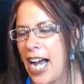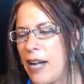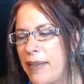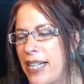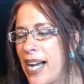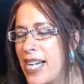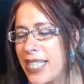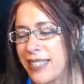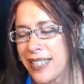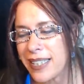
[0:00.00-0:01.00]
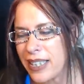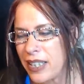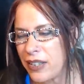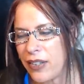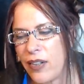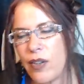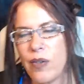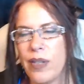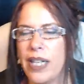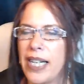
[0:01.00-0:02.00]
I mean, honestly, Linda,
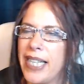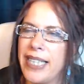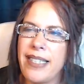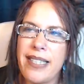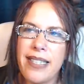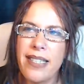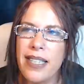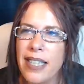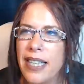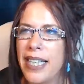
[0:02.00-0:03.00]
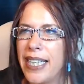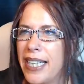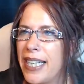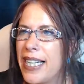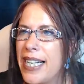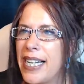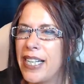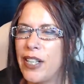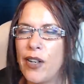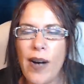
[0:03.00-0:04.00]
though, it's
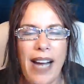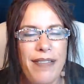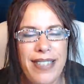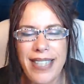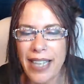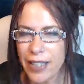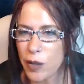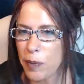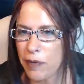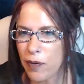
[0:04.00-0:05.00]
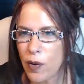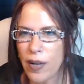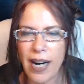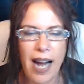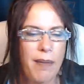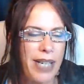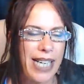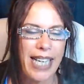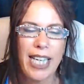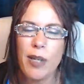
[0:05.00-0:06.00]
you know, I've said this before. I'm going
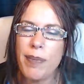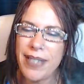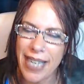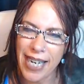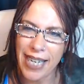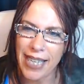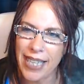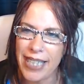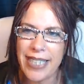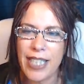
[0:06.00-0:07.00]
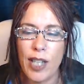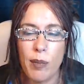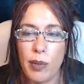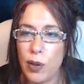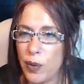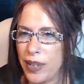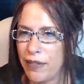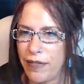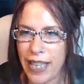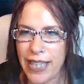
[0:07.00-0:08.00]
to keep saying it until I'm blue in
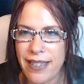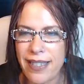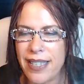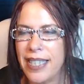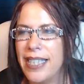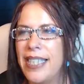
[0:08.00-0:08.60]
the face.